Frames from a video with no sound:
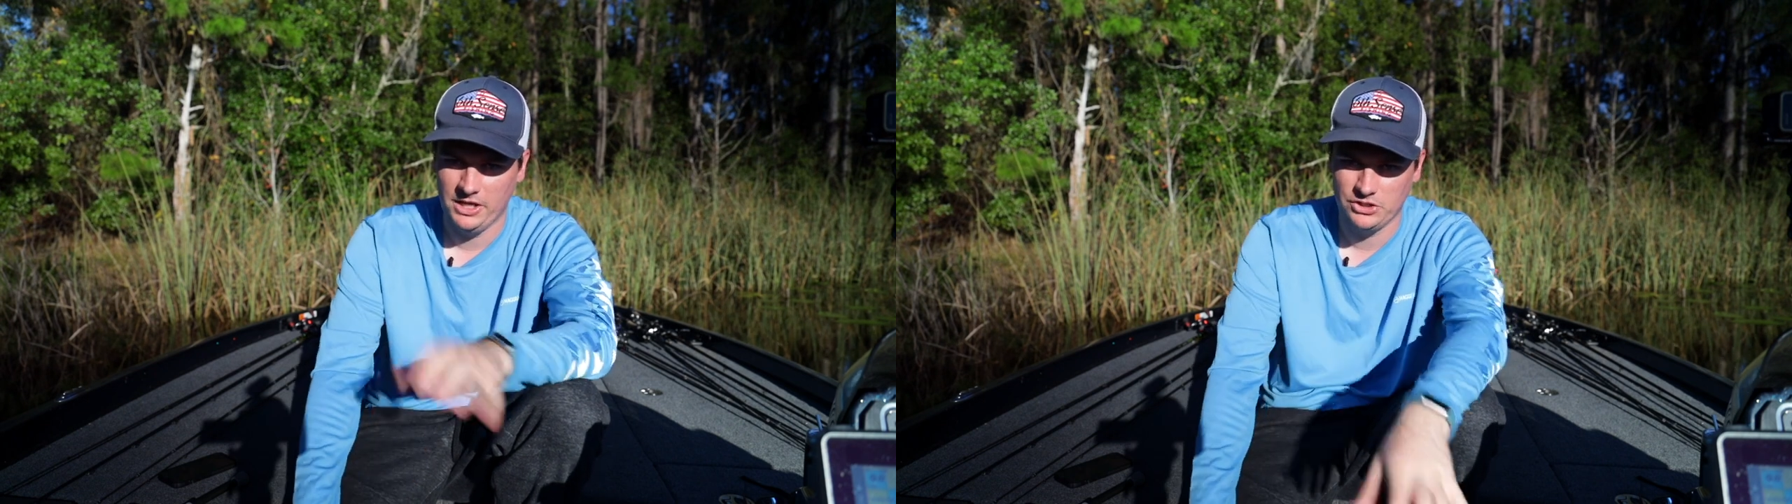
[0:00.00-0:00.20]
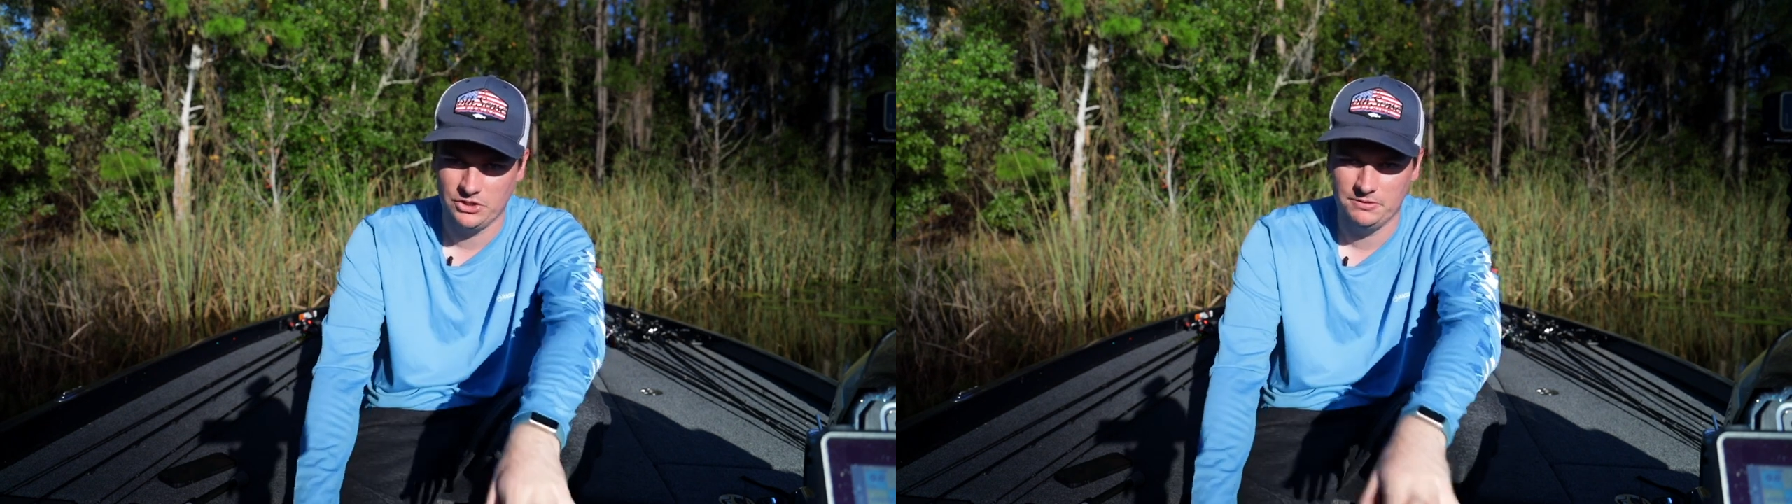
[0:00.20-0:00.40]

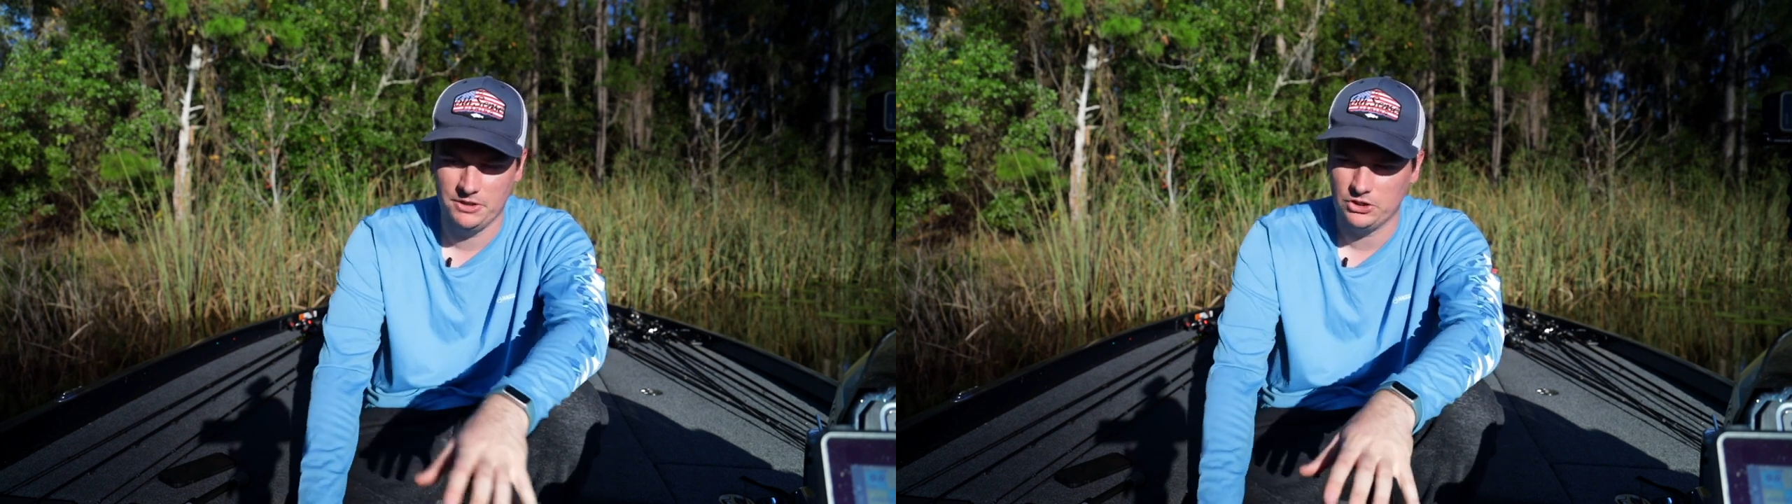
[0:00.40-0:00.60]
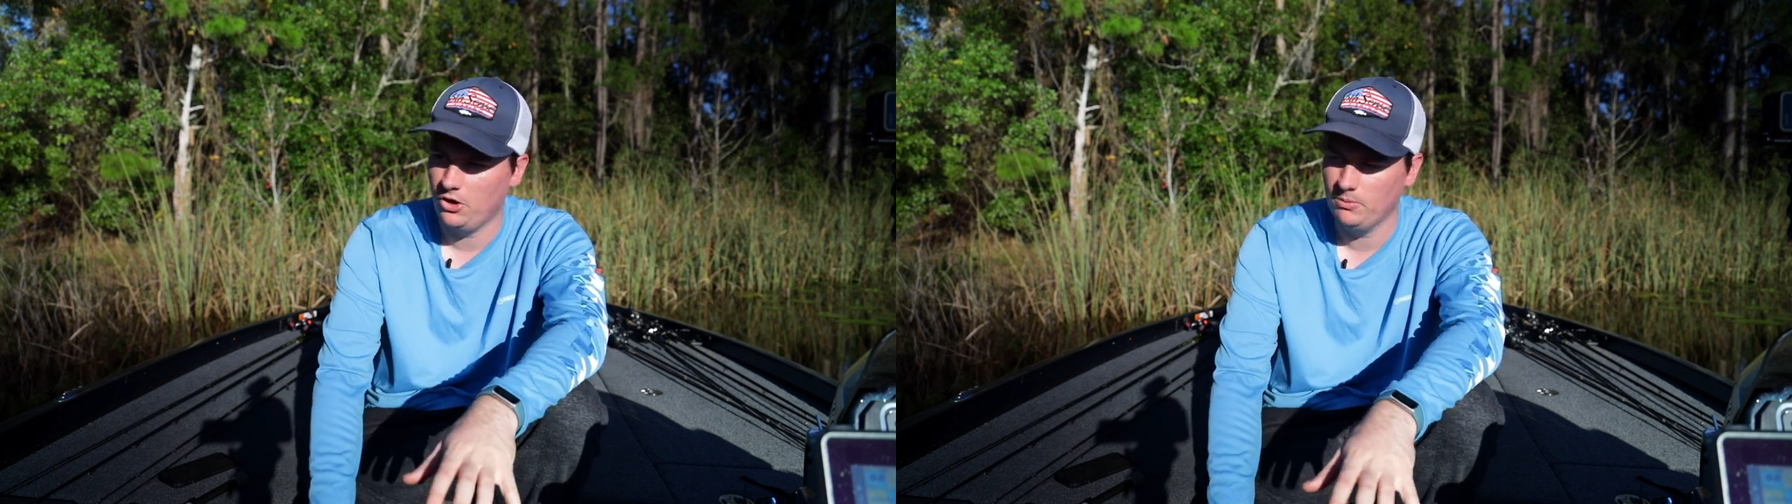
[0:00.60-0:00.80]
catching
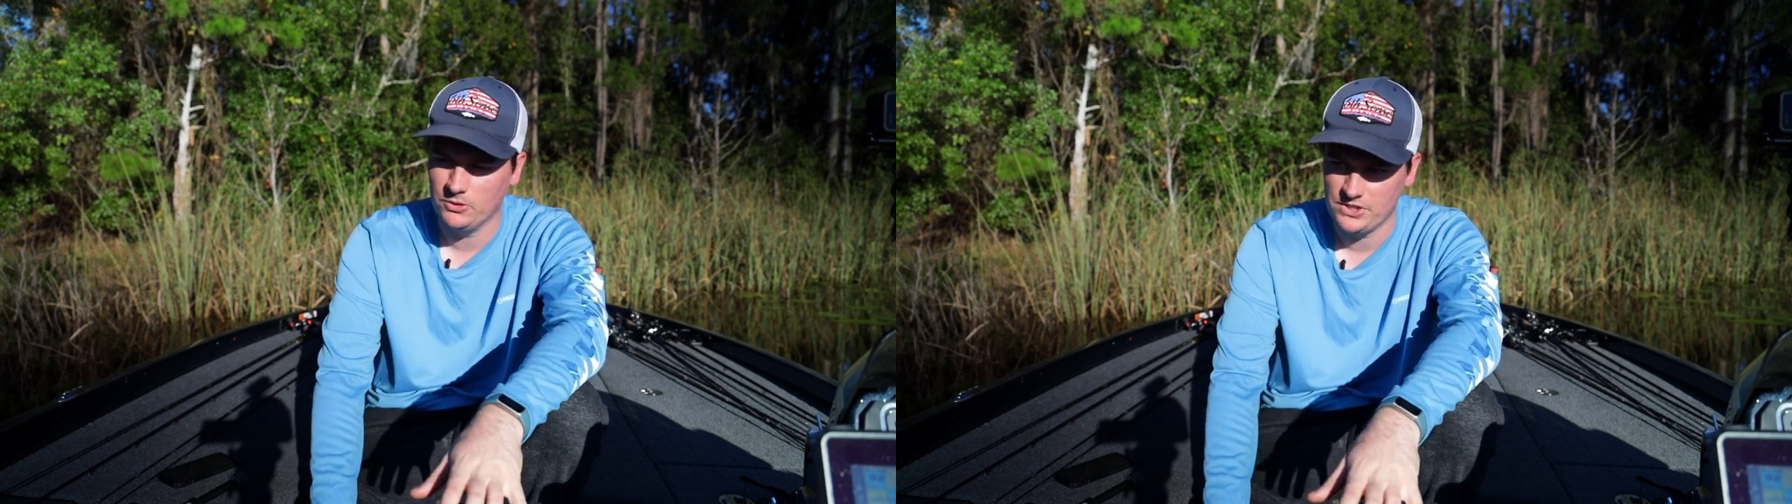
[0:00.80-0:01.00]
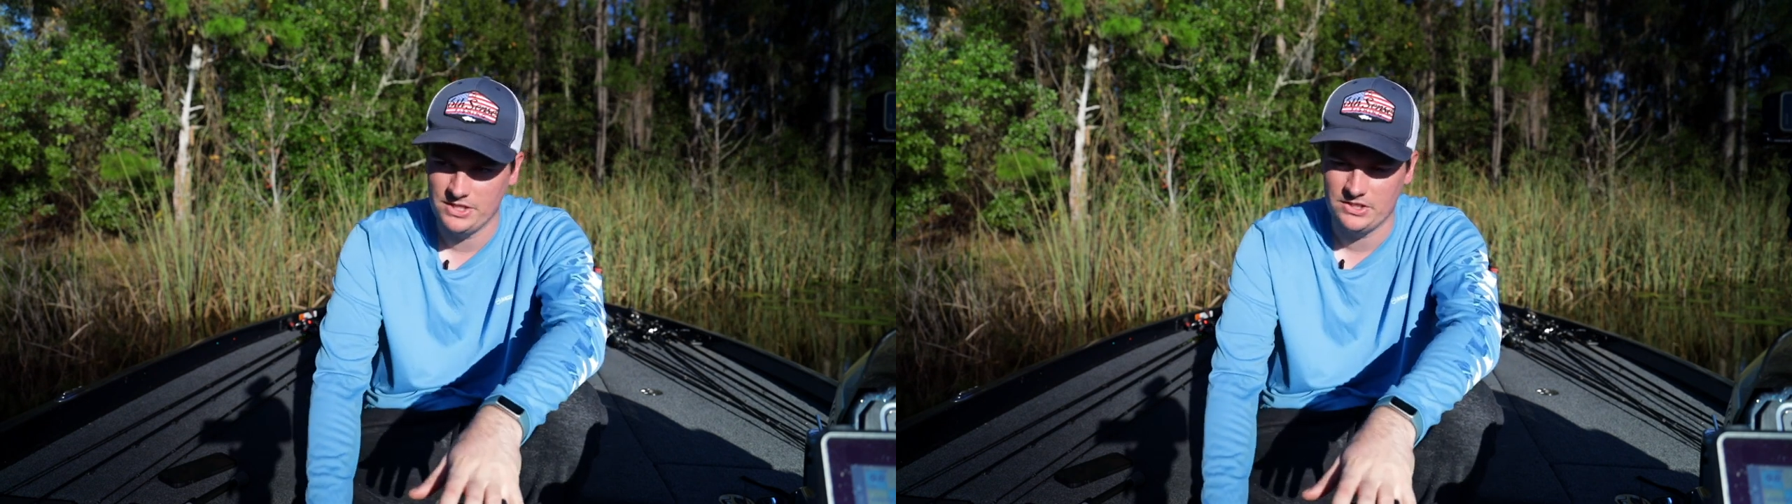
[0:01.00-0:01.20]
fish
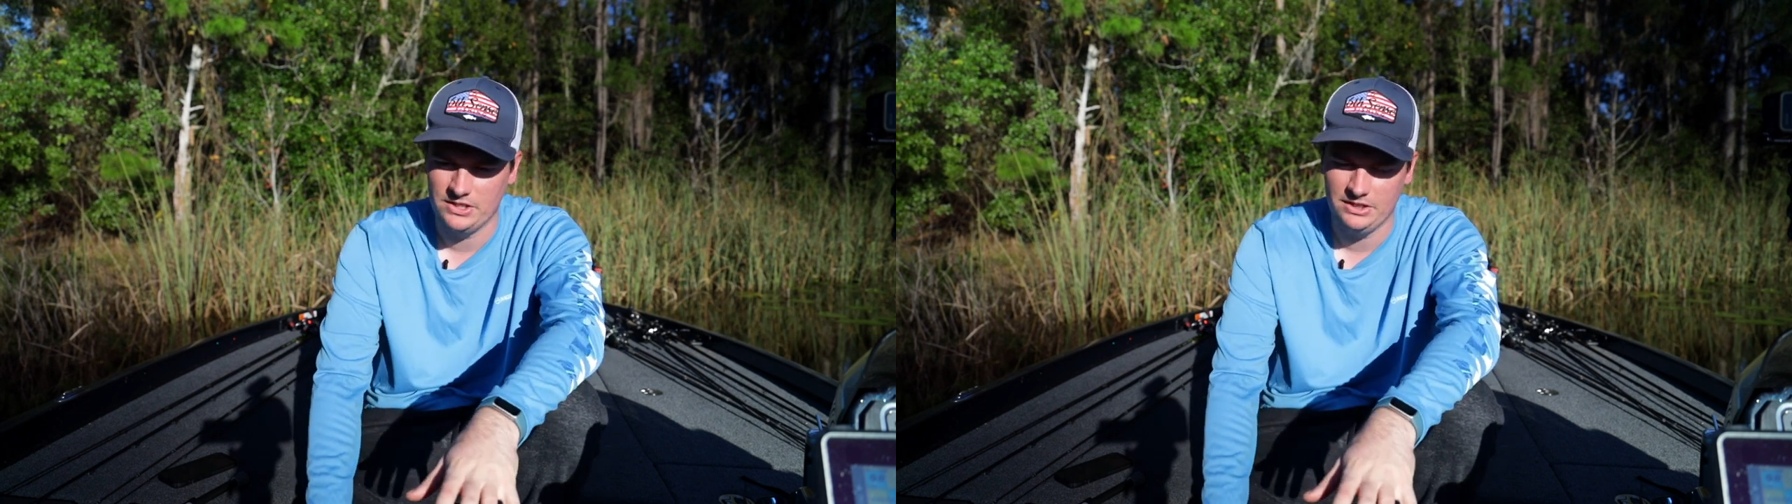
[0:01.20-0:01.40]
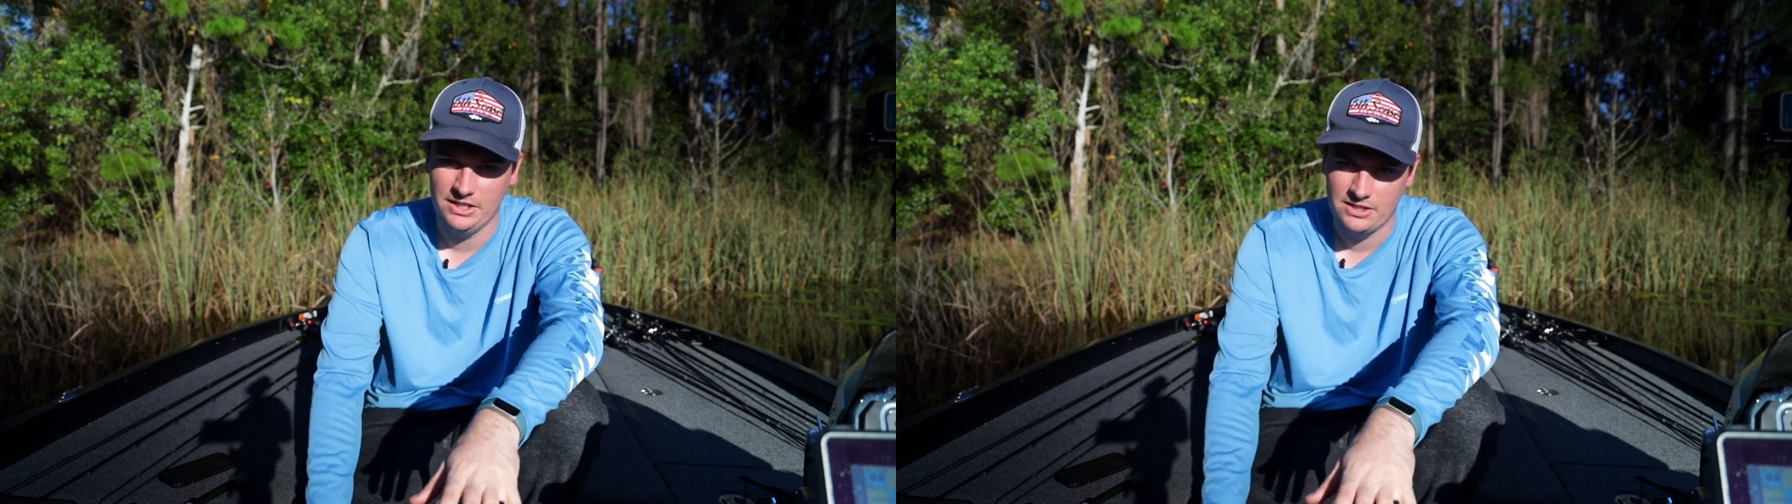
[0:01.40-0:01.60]
almost
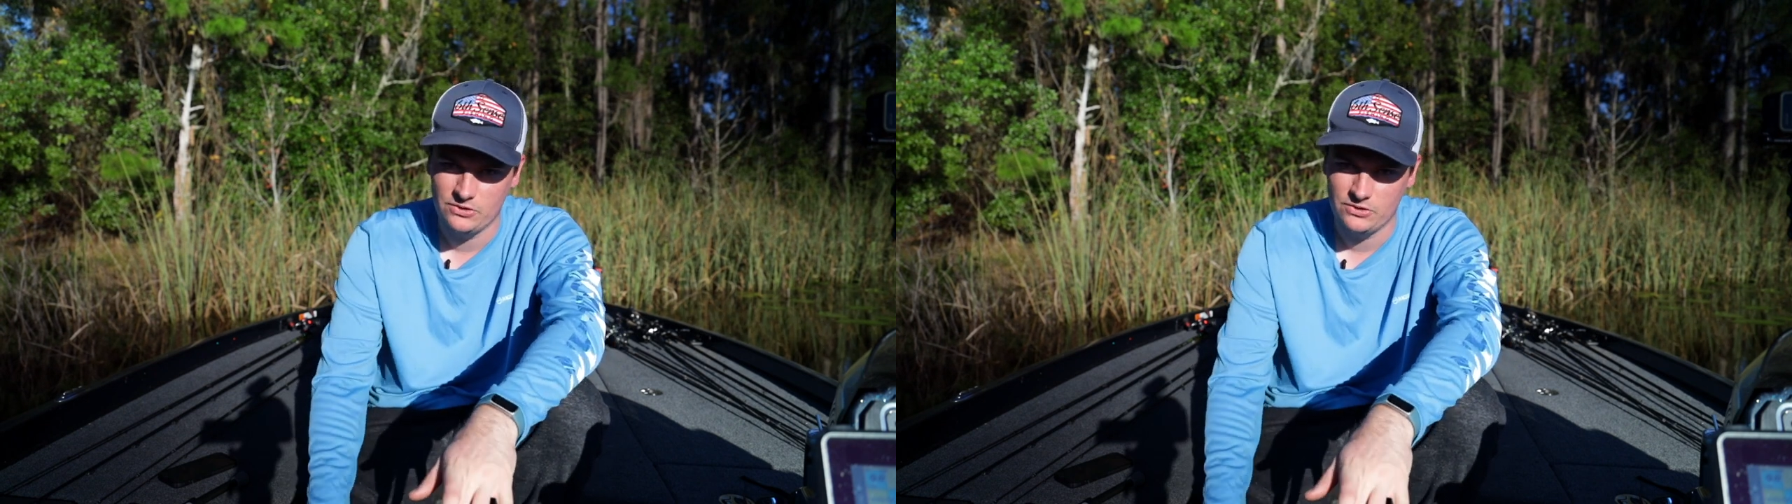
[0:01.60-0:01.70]
instantly in